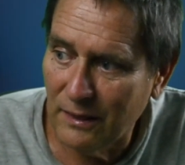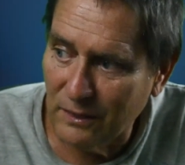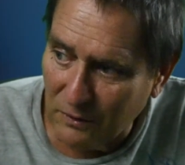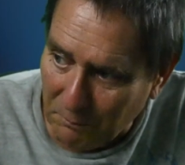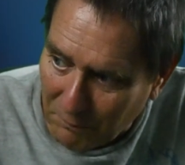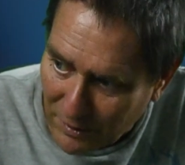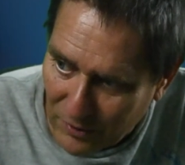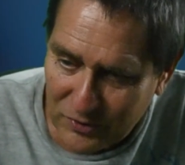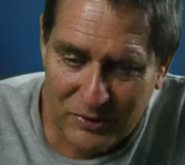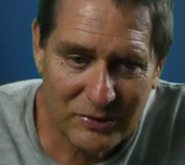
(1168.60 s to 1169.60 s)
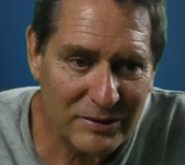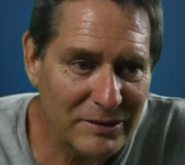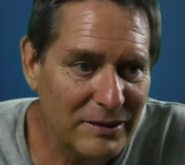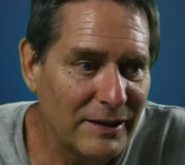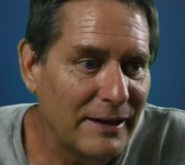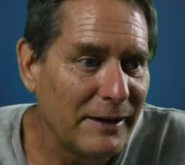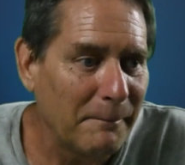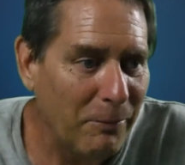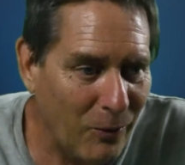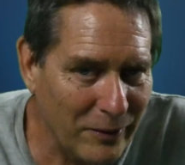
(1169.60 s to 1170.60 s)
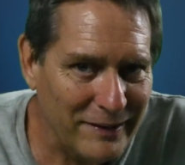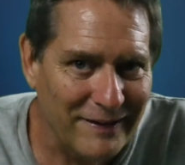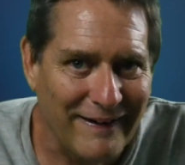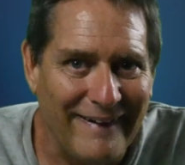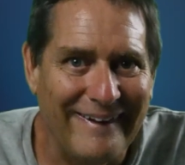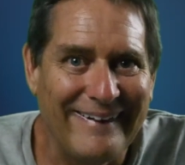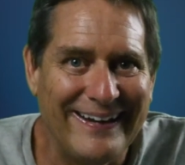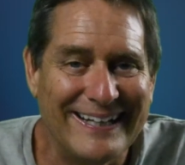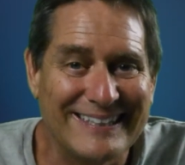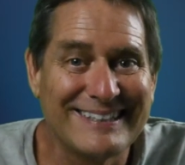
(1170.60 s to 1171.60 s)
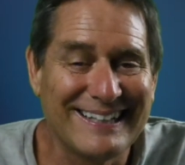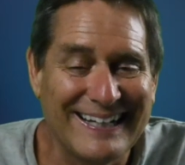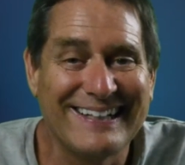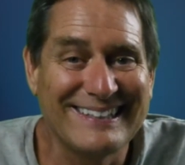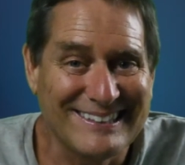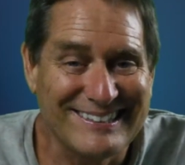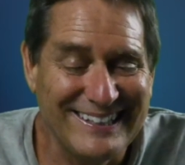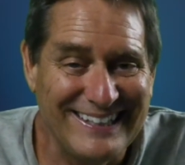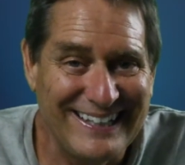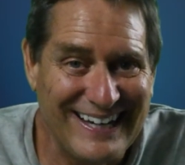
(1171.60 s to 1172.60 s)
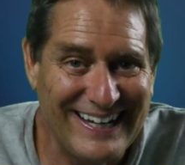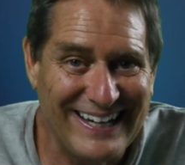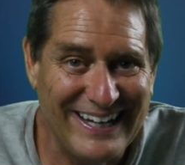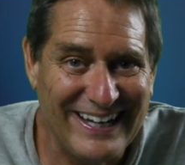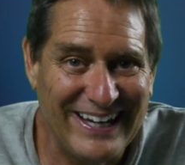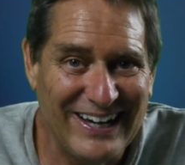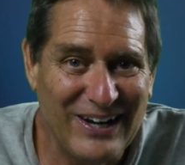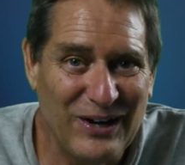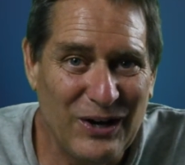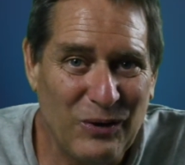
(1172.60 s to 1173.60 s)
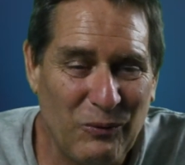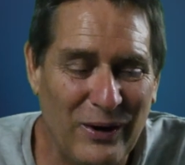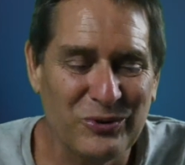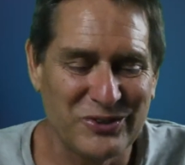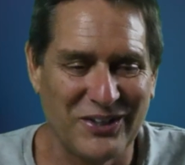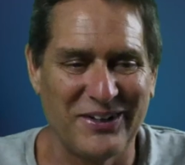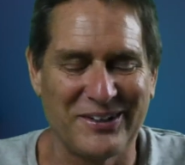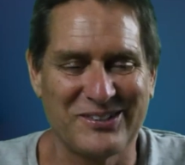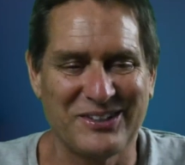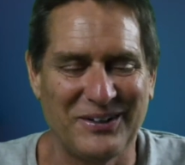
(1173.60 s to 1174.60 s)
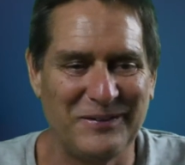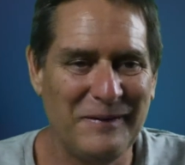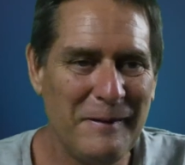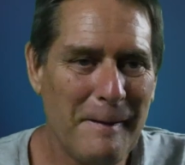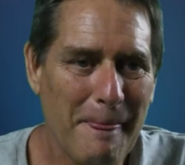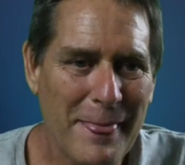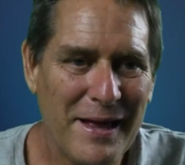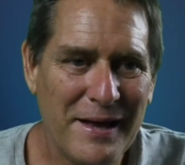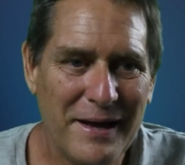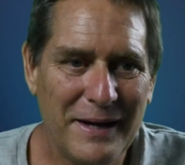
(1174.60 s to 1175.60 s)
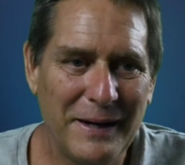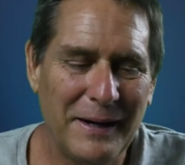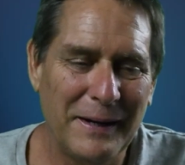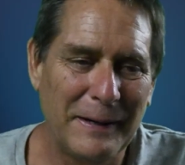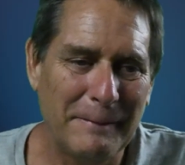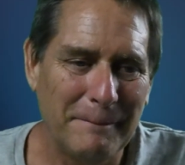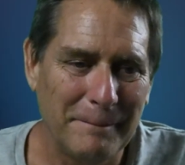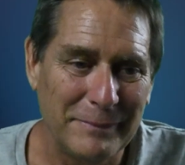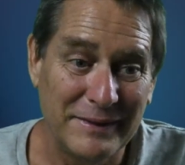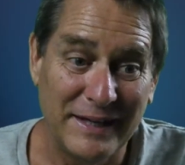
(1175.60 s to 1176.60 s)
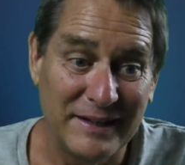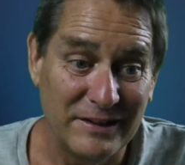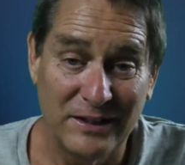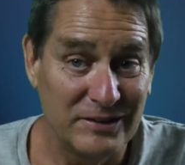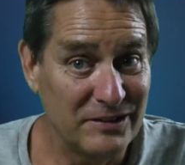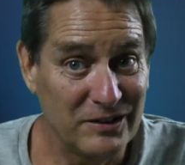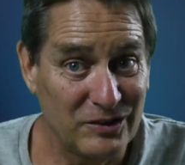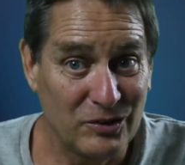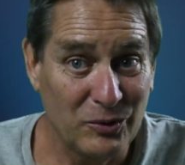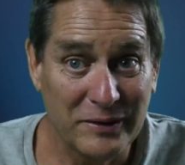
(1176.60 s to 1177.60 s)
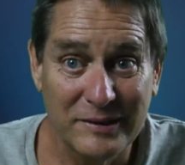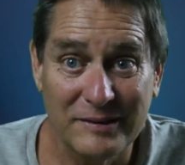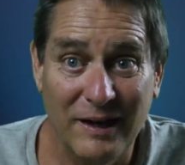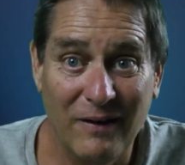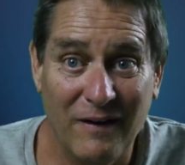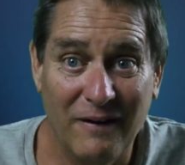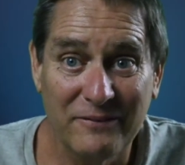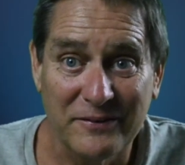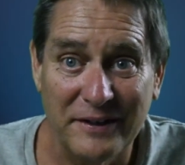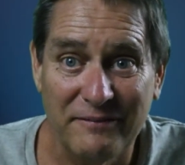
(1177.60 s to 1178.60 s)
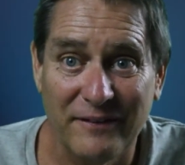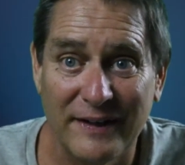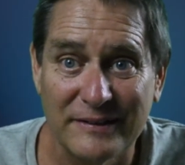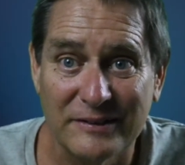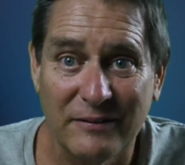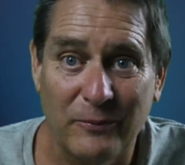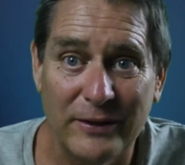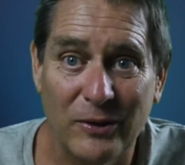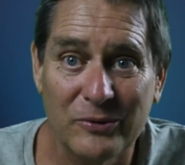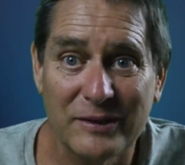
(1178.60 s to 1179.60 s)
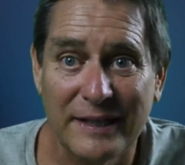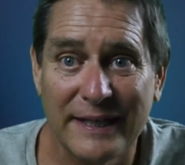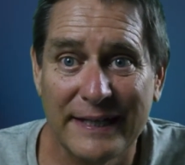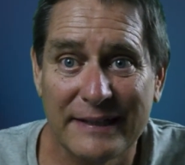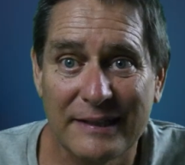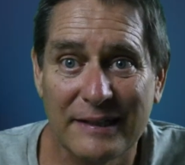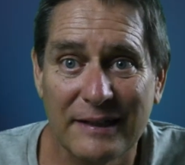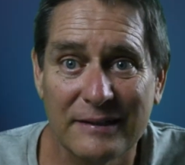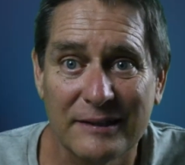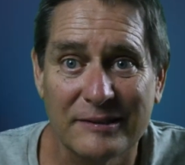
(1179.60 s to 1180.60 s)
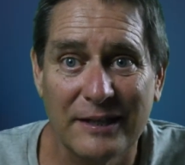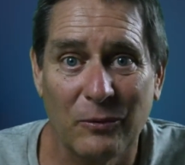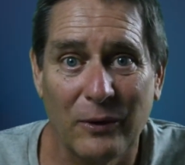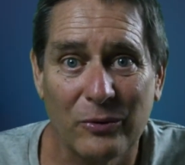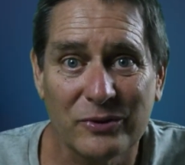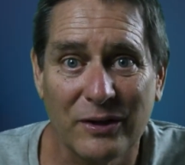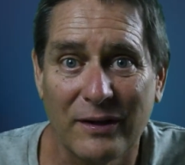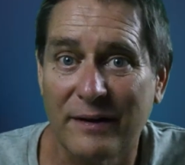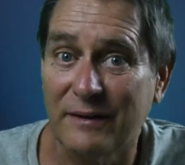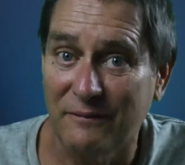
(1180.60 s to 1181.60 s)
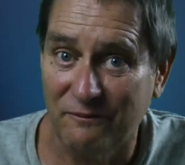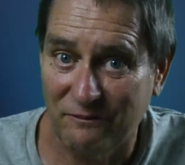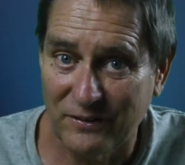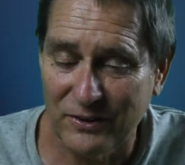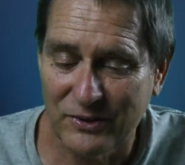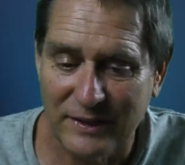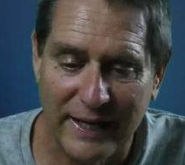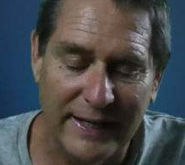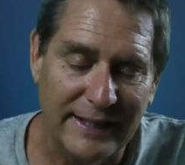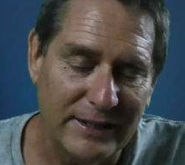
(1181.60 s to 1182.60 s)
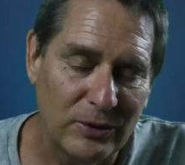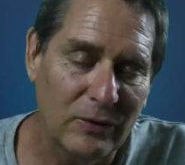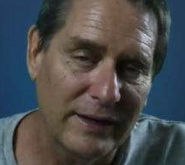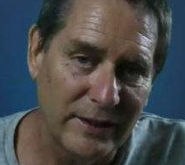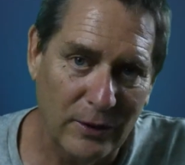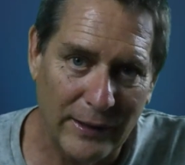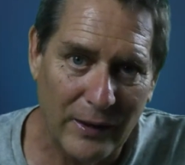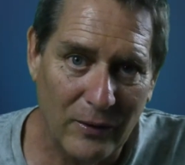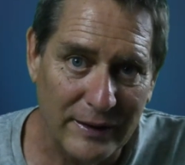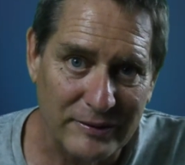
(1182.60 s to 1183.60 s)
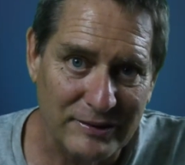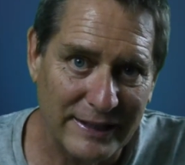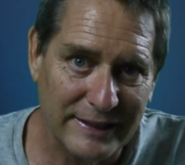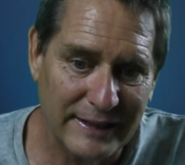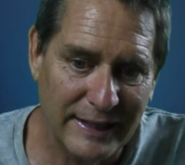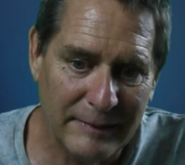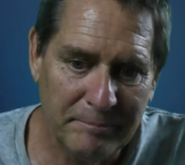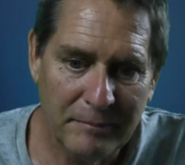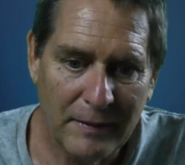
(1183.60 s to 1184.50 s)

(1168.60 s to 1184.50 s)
the most important thing is that I get to see a whale shark. So the tour does not offer refunds. If we don't get to see a whale shark the first day, they do let you go out on a second day.